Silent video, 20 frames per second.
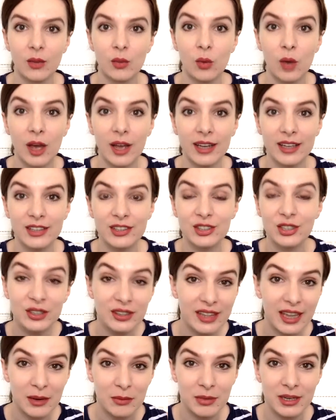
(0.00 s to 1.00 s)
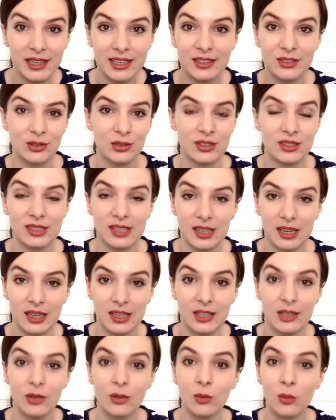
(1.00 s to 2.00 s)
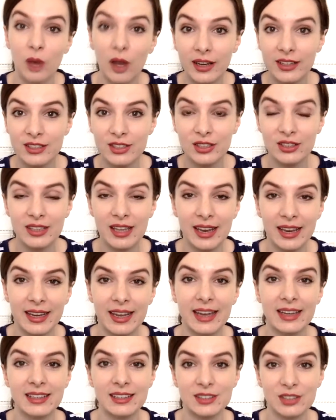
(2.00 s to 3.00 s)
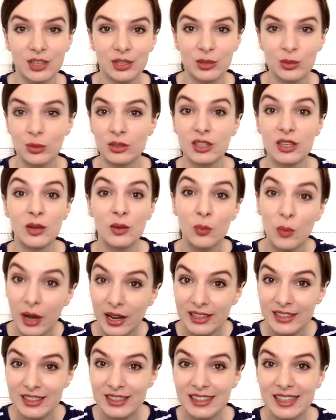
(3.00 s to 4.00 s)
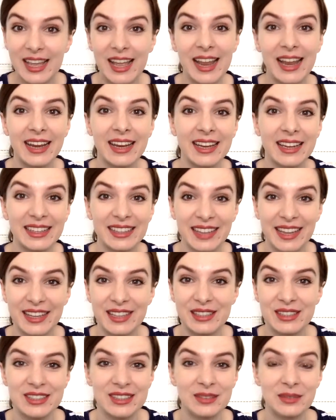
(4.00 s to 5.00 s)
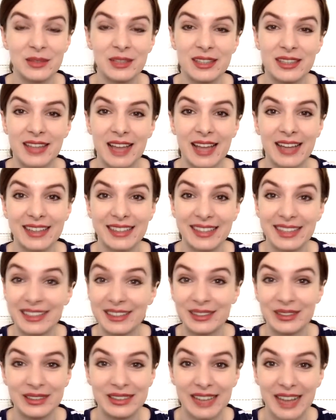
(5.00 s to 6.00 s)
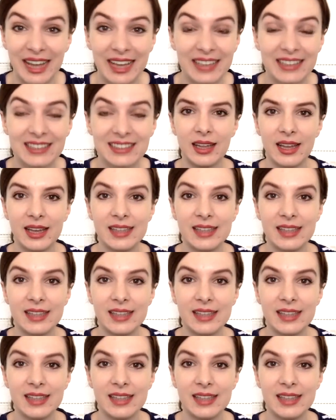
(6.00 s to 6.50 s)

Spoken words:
Why should they be interested in you? Why should they get in touch with you? Why should they engage with and click on the ad?